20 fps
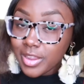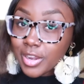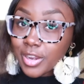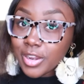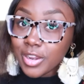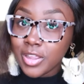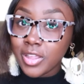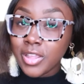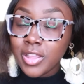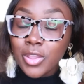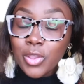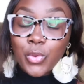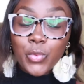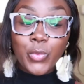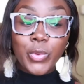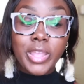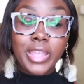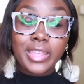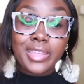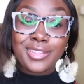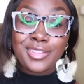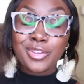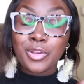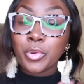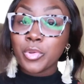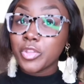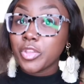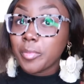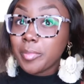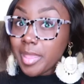here with
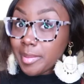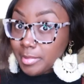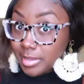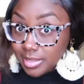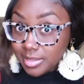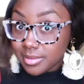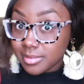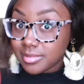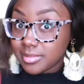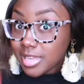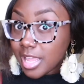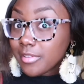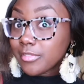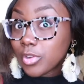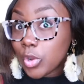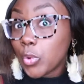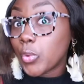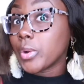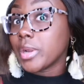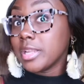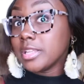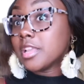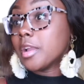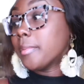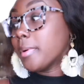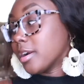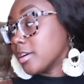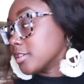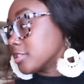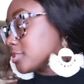your, your baby nipple cord in your
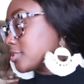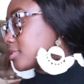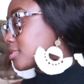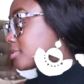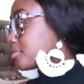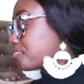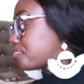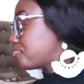purse.